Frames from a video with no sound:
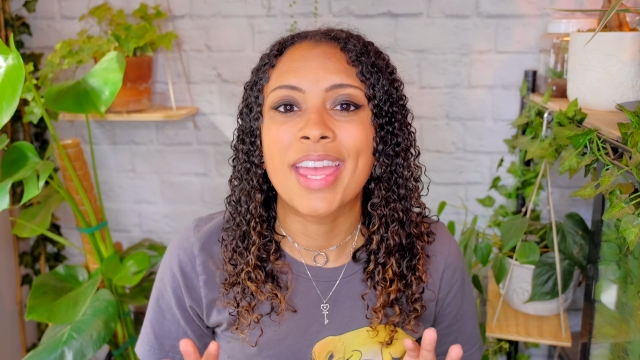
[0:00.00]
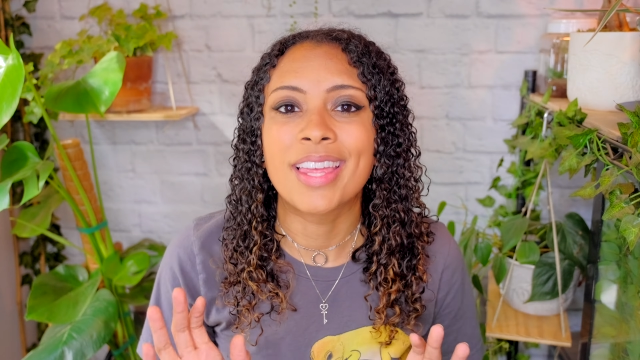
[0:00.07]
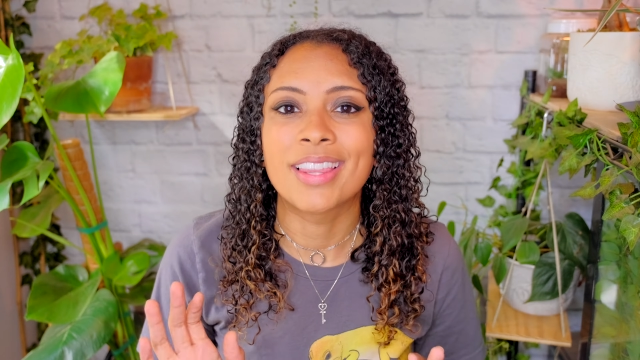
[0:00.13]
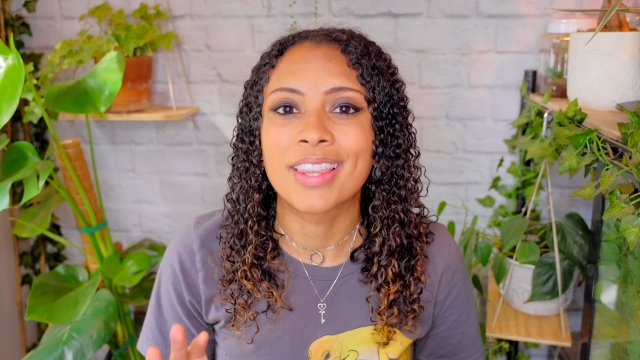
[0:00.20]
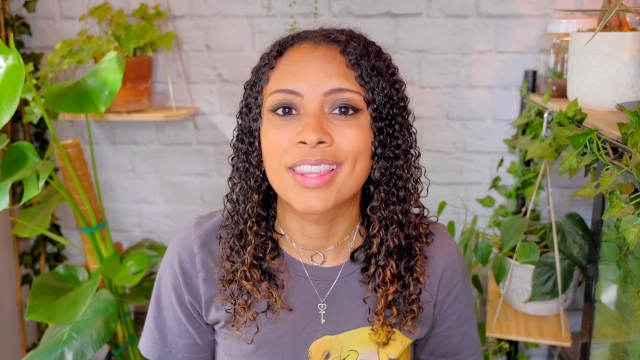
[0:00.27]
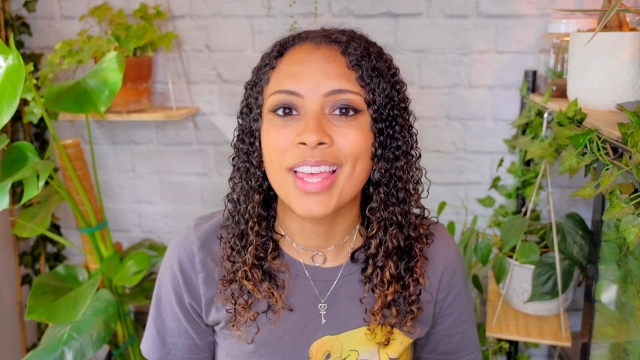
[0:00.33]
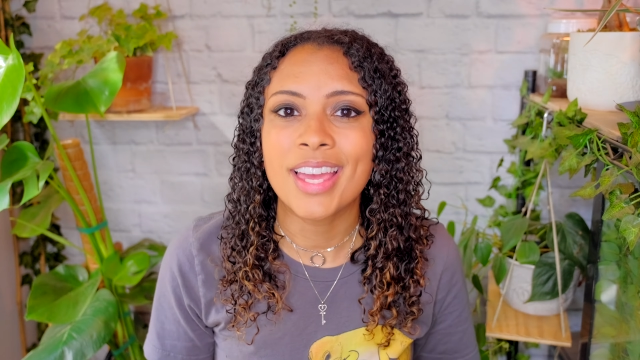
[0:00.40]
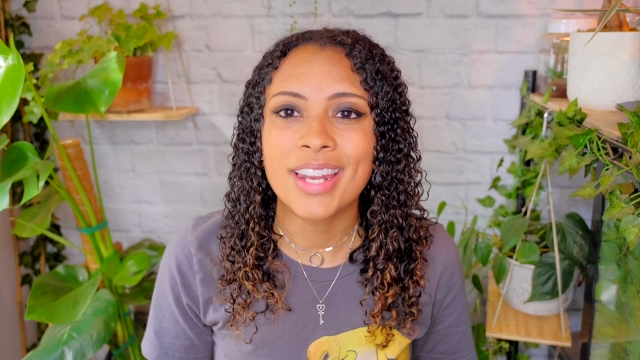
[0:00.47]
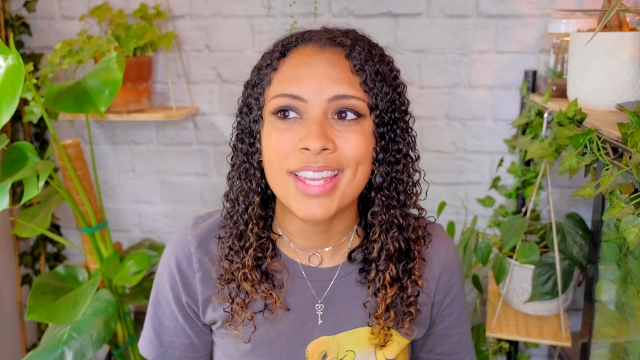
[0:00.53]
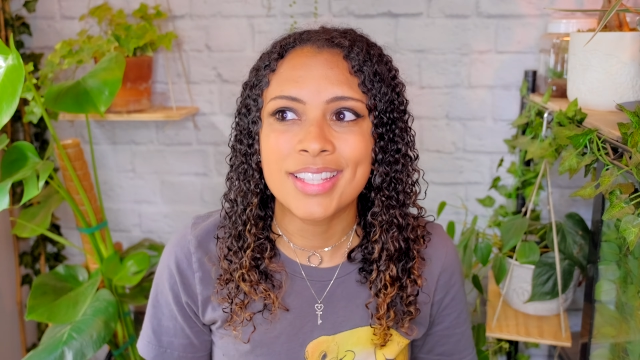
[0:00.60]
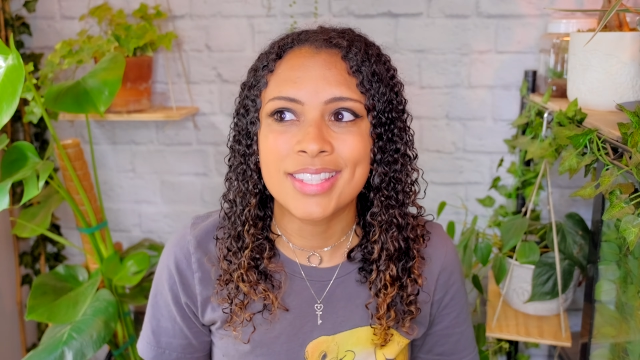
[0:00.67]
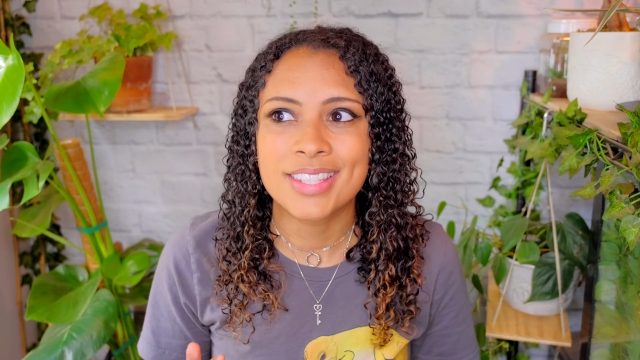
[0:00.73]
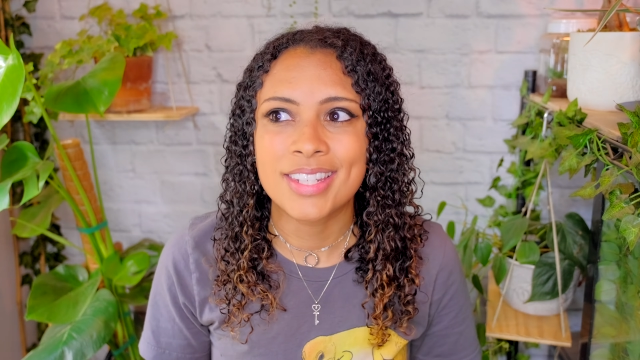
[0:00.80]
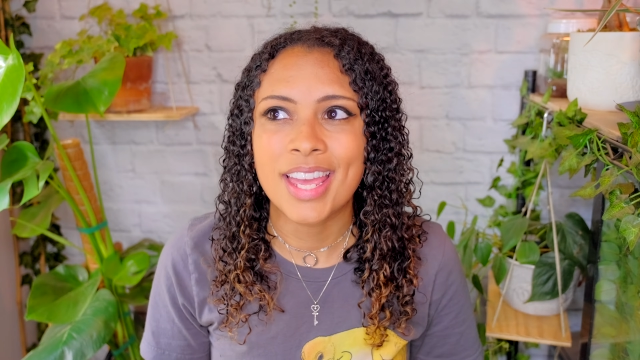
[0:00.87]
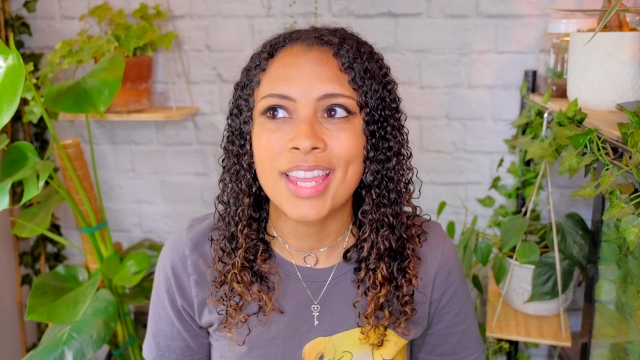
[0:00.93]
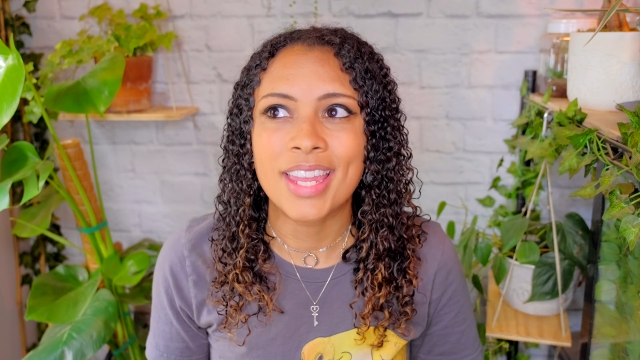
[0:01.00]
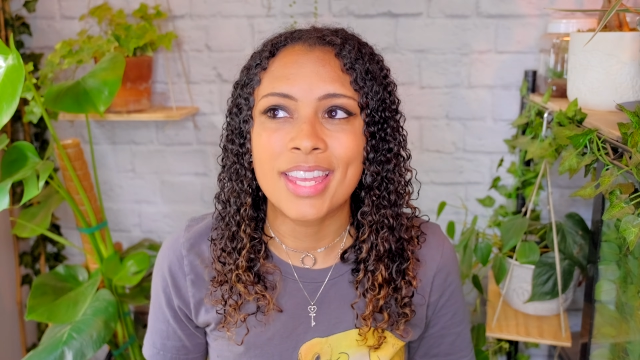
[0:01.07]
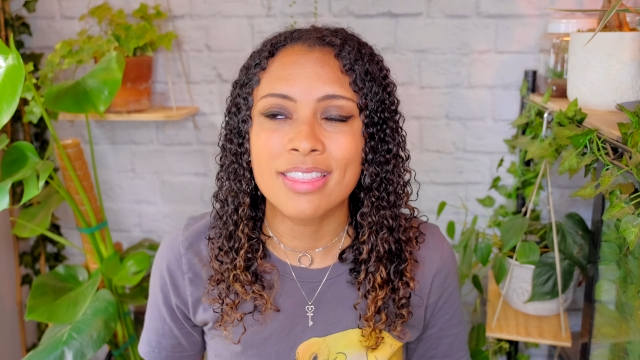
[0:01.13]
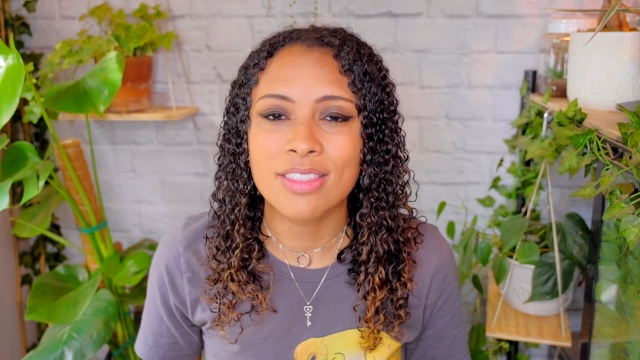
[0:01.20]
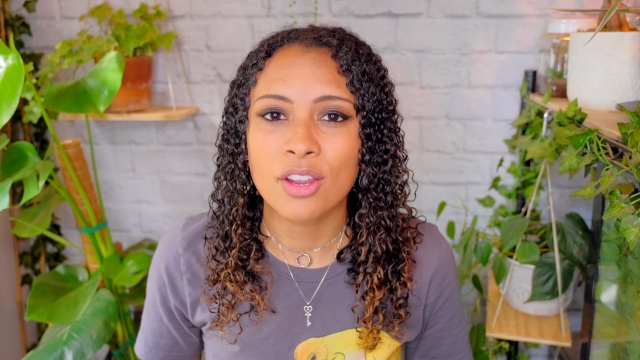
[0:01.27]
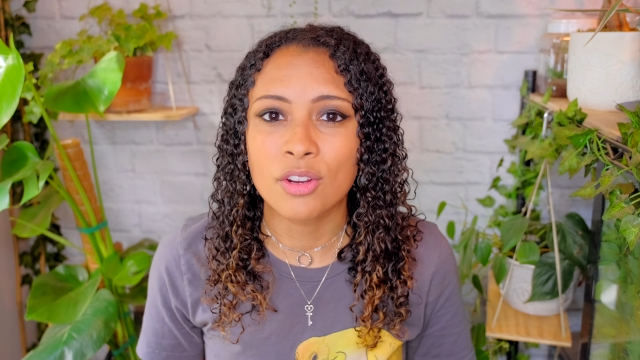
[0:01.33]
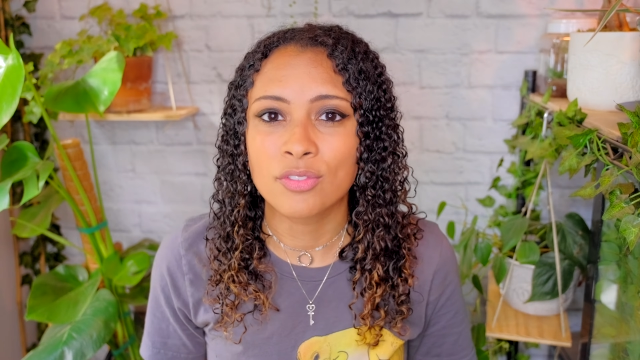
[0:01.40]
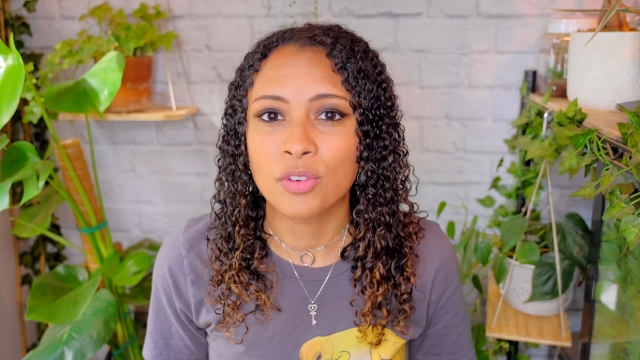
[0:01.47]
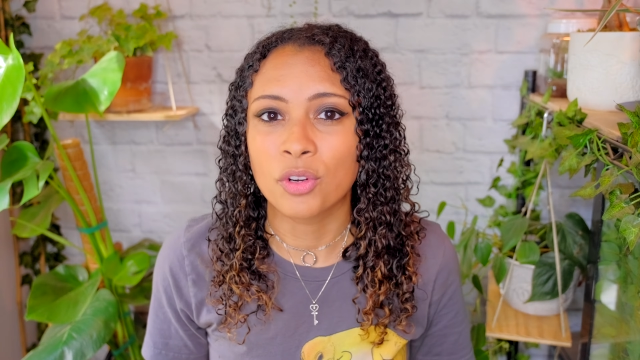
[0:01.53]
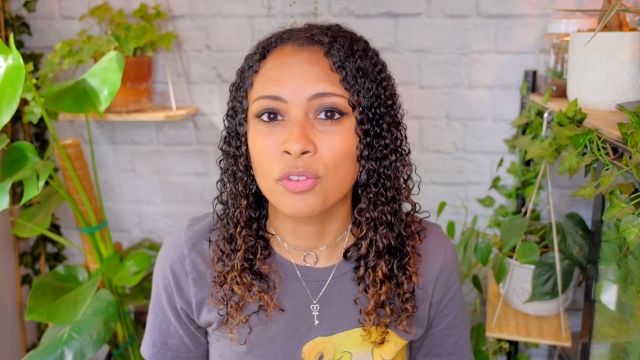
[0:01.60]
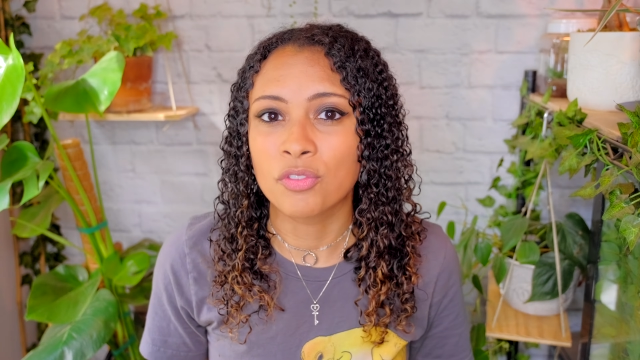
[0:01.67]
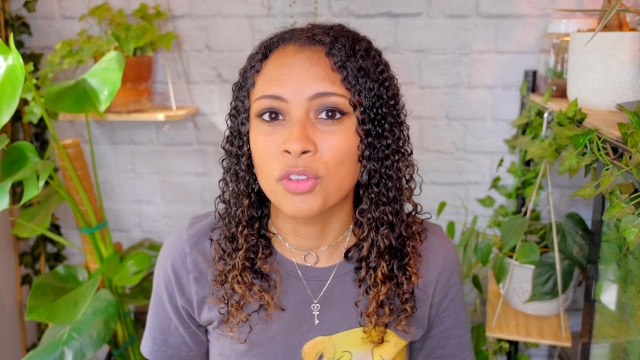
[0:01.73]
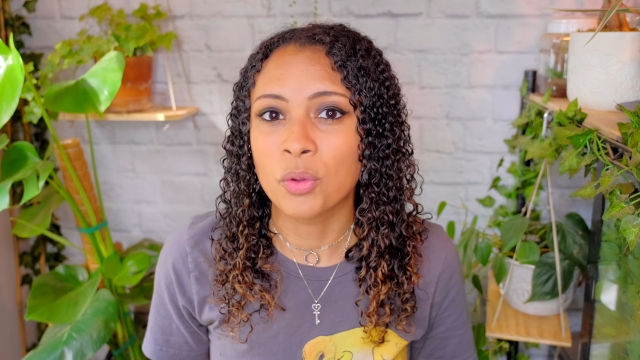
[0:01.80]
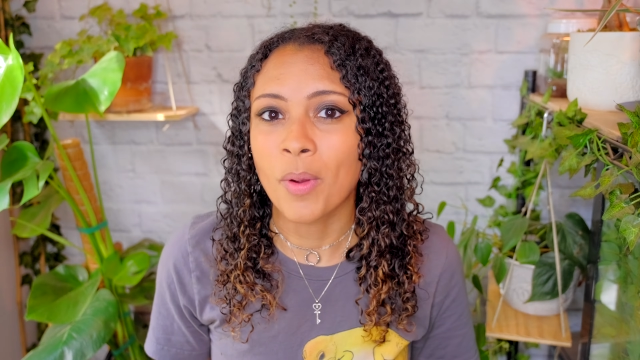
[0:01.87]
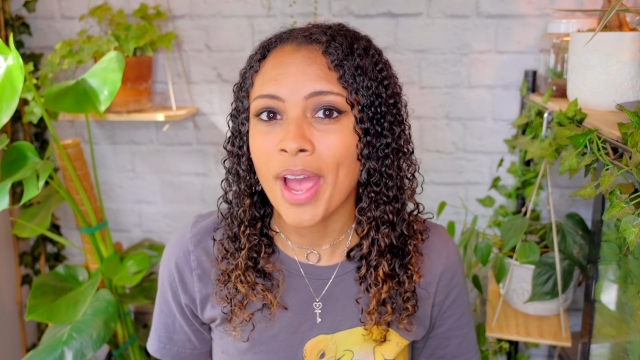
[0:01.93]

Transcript: and let it stay in there for a few